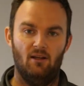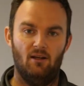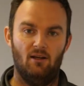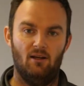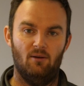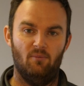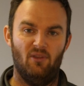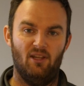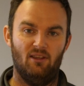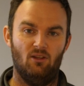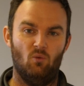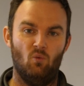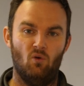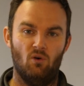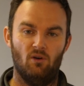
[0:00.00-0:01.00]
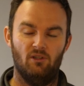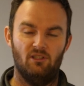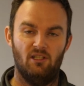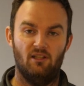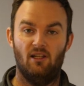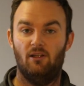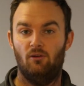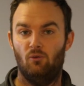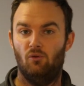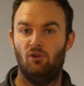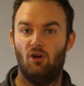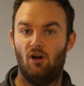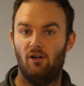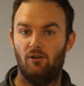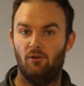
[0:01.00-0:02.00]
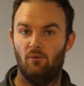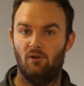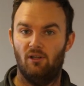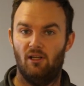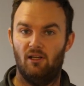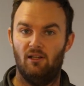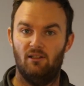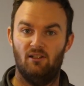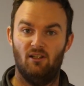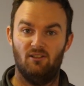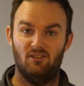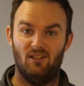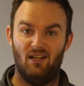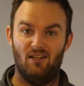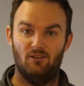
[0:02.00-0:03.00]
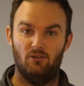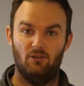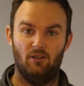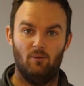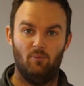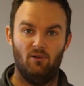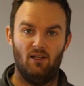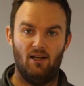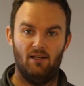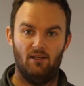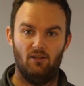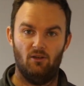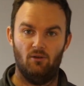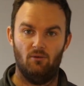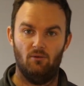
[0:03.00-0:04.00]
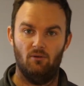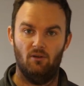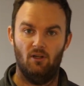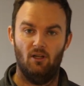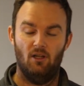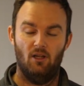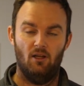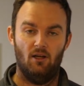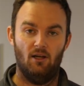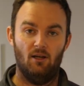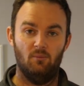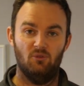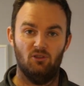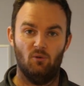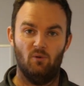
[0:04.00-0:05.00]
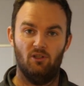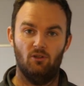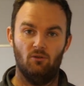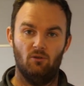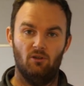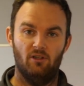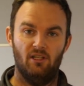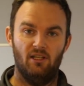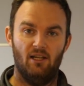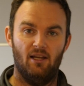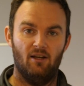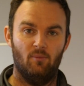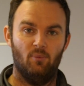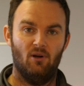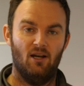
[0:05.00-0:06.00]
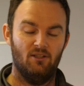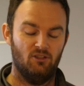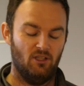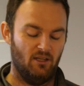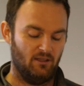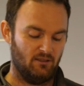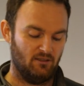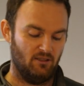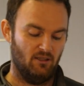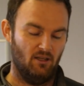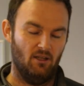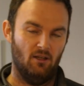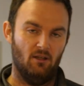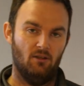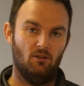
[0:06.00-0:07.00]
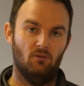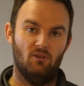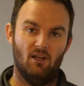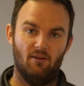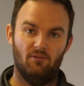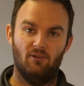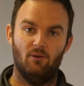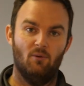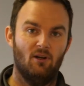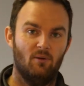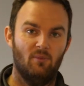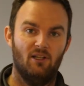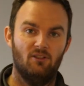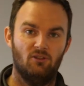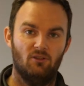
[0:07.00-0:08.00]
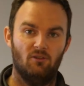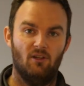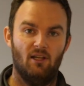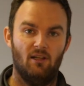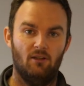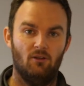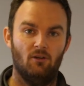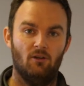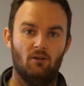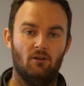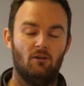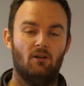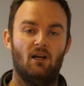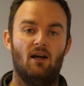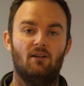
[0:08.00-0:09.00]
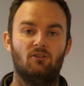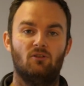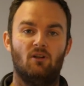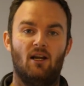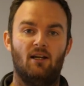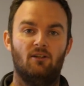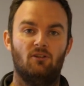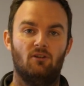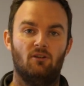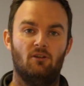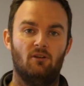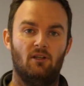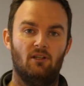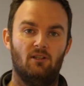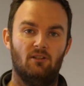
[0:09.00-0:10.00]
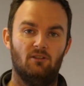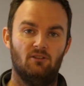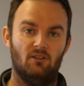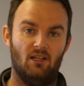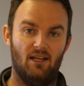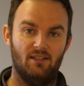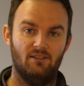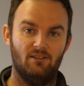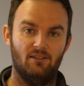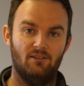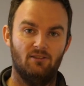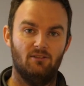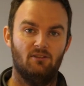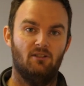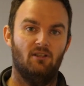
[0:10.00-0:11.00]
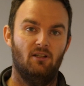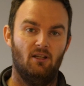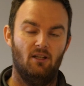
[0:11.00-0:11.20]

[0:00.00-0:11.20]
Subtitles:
that the warranty that you thought you were getting doesn't actually apply to you. So when you're looking at a project, you definitely want to make sure that your contractor is licensed.